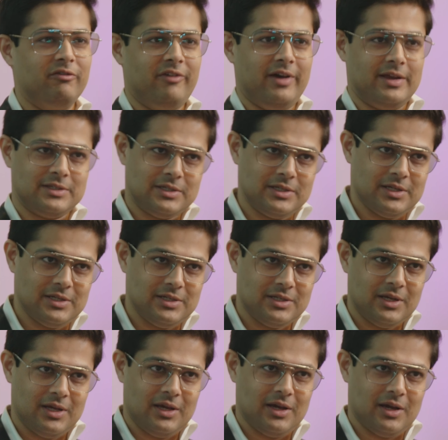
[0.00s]

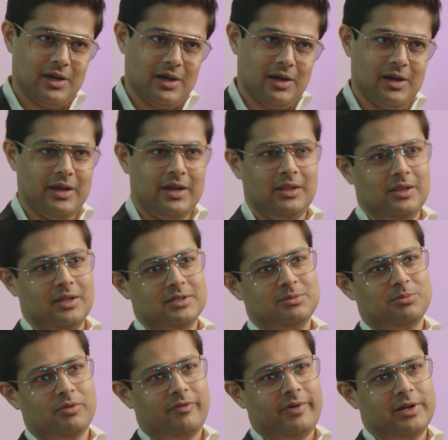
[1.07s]
invested in
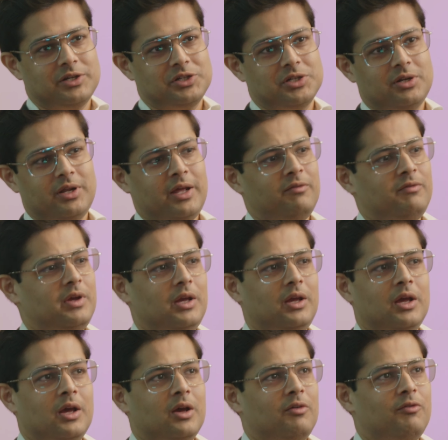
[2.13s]
this profession,
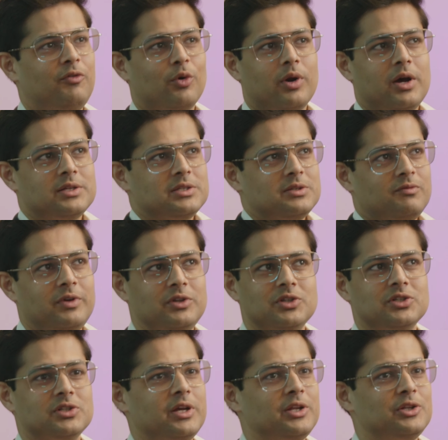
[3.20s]
and for us, we
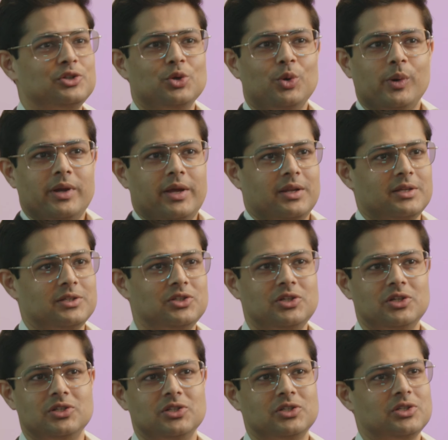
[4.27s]
just enjoy it.
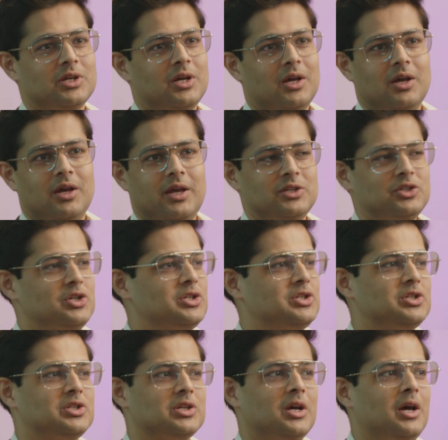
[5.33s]
It's
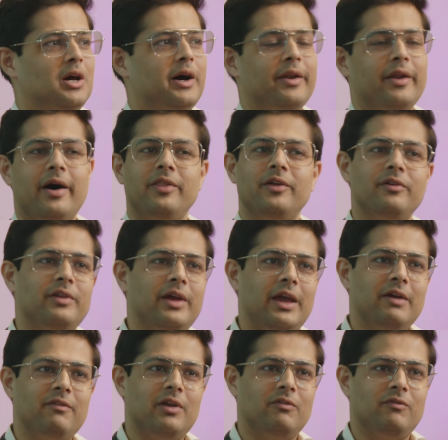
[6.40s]
just another
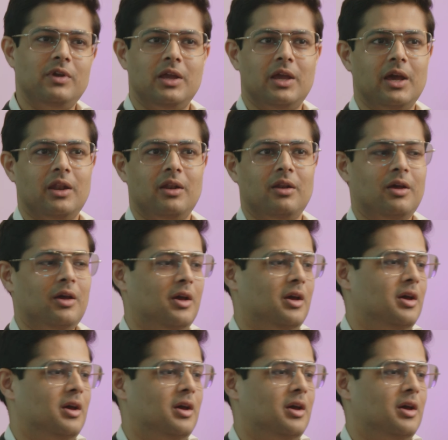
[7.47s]
day when we can